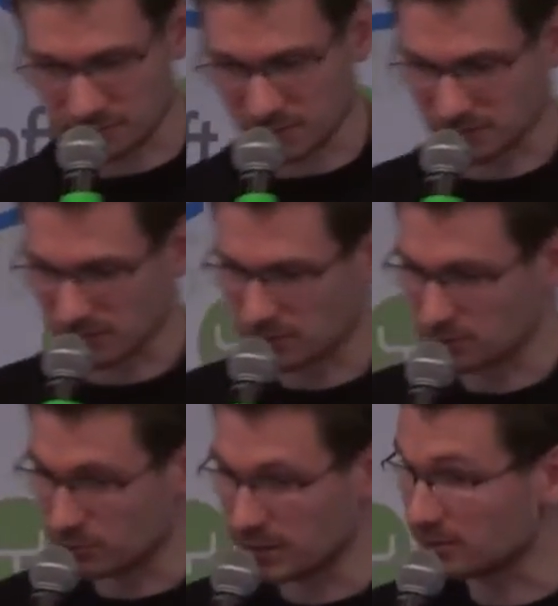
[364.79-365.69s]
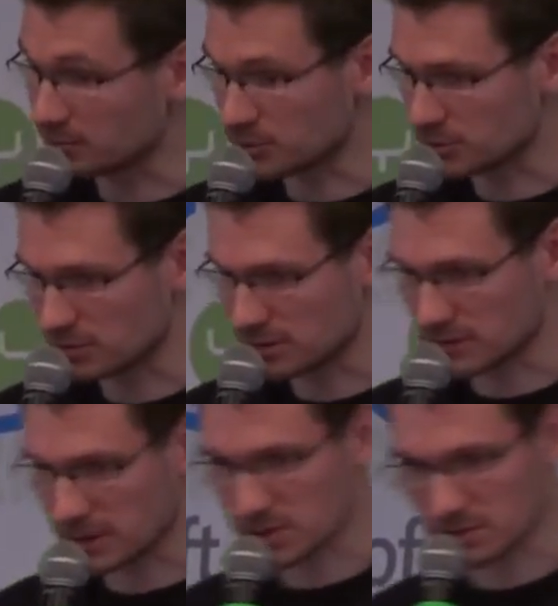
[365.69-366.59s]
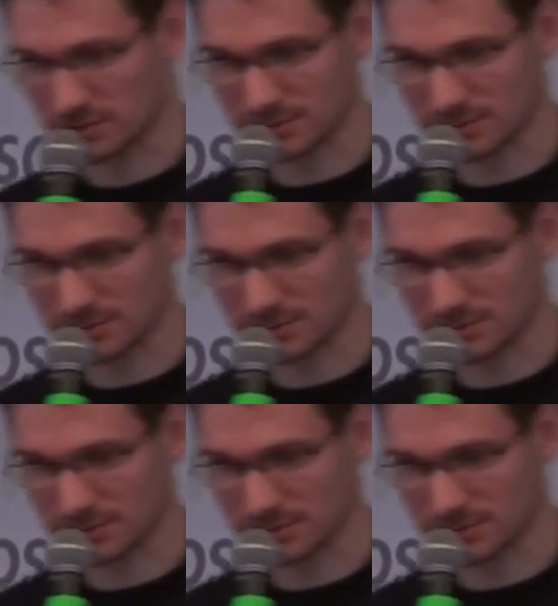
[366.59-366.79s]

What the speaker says: before doing push notifications.